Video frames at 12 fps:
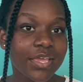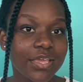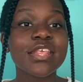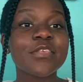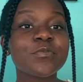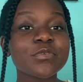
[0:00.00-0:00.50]

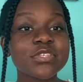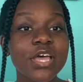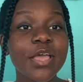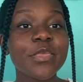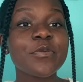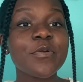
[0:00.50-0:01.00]
This will
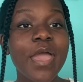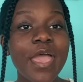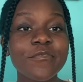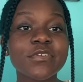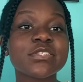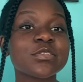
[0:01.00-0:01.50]
tell you
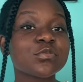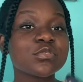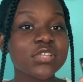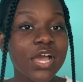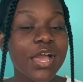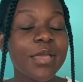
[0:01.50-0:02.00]
every single
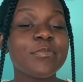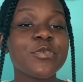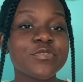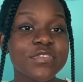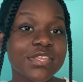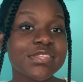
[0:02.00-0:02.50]
time you
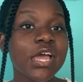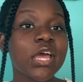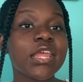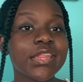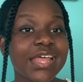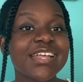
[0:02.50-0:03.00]
sit down
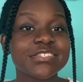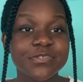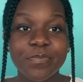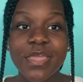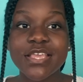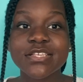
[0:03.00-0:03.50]
in that
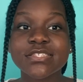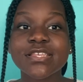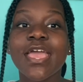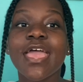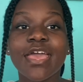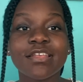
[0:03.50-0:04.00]
space,
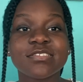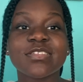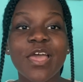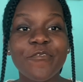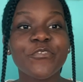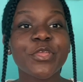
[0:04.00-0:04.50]
it's
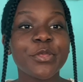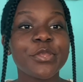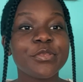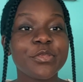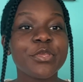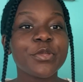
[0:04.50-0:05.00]
time for you to
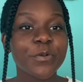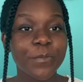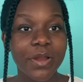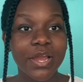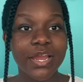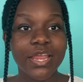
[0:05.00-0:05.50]
do your
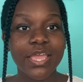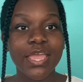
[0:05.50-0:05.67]
work